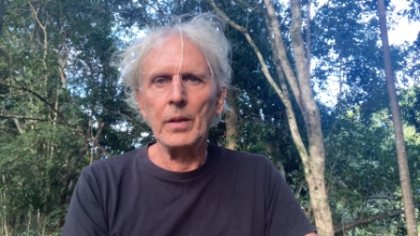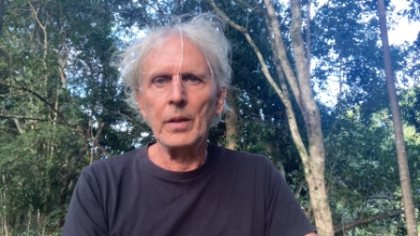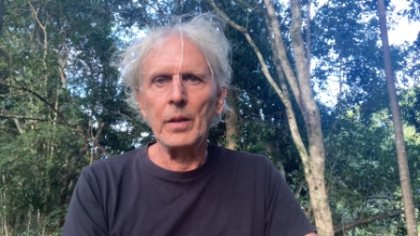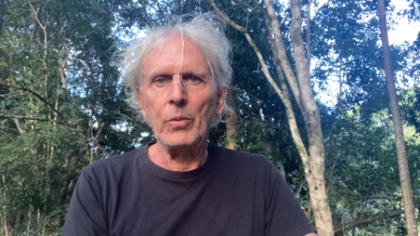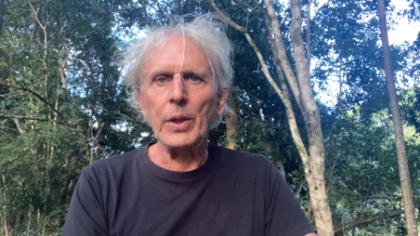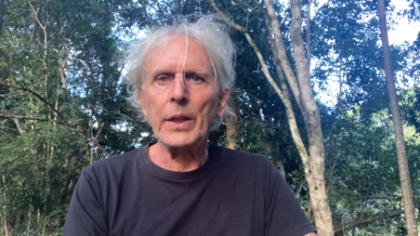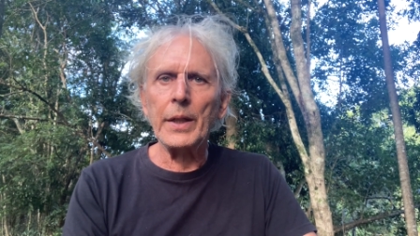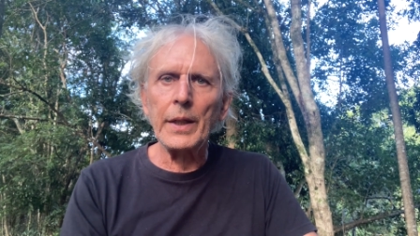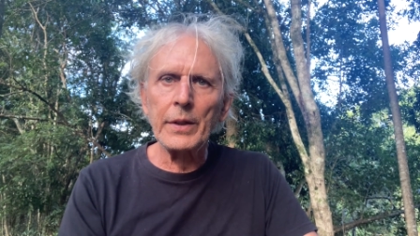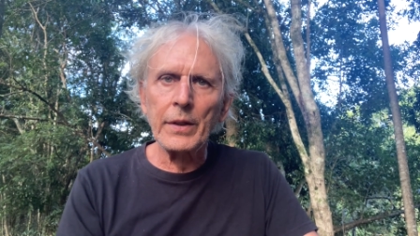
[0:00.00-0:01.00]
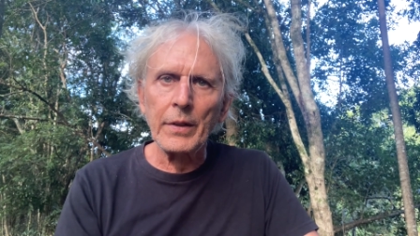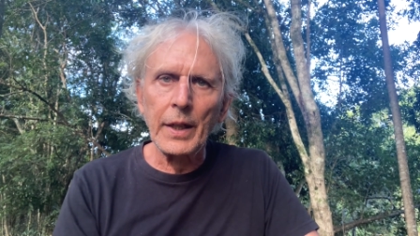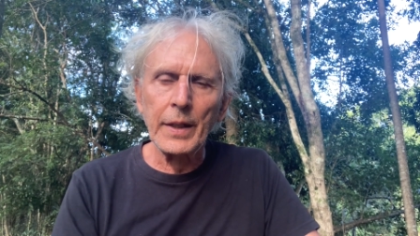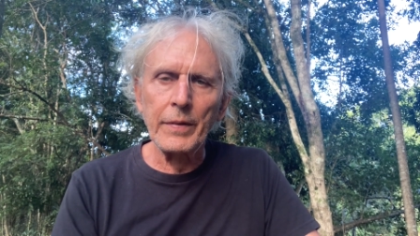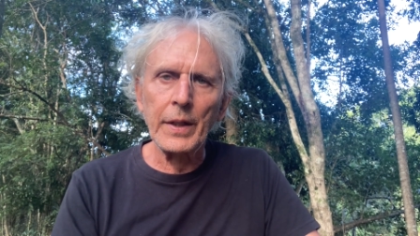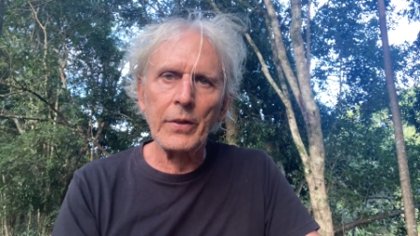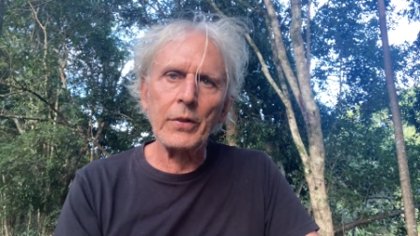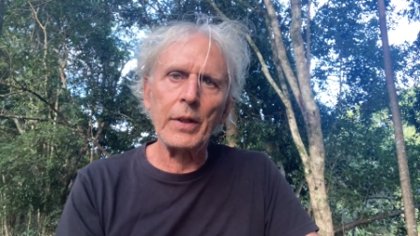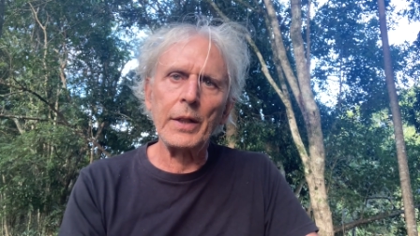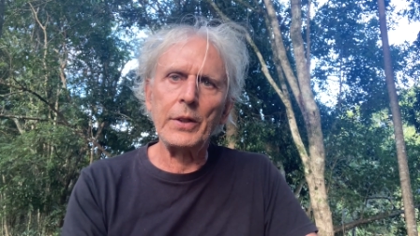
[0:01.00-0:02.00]
One cannot thrive in
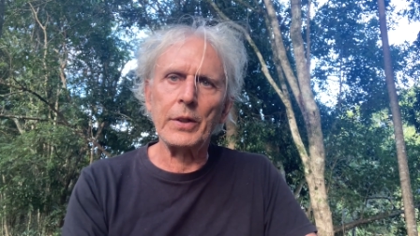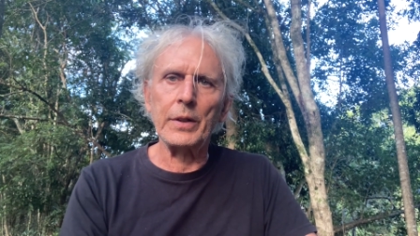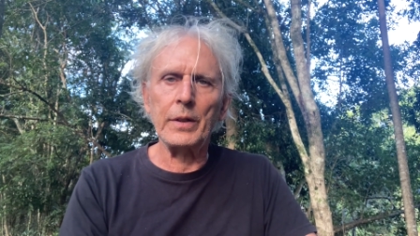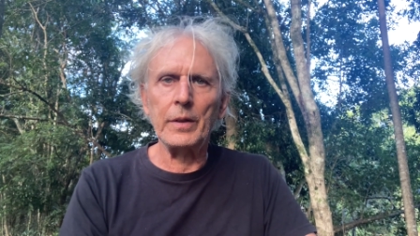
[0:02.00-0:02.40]
isolation.